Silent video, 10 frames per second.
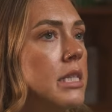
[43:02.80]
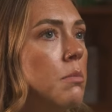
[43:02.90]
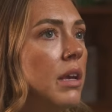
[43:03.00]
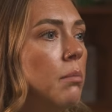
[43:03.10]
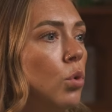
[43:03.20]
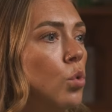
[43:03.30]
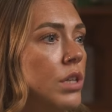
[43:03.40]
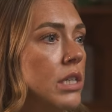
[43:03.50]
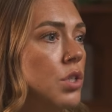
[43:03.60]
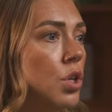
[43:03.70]
to be pulled
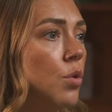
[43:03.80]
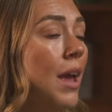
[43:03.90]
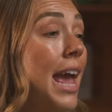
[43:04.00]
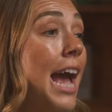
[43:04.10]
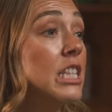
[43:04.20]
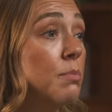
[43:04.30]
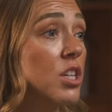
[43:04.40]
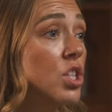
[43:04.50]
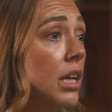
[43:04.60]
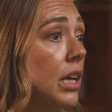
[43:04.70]
into,
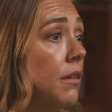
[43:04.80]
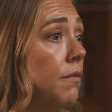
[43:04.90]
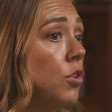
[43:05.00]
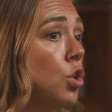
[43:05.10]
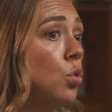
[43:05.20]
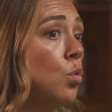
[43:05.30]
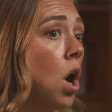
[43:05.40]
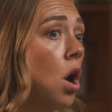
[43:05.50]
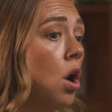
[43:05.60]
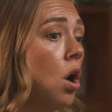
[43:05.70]
especially if you
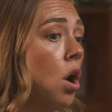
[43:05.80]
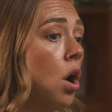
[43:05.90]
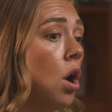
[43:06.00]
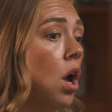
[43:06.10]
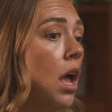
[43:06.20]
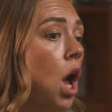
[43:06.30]
are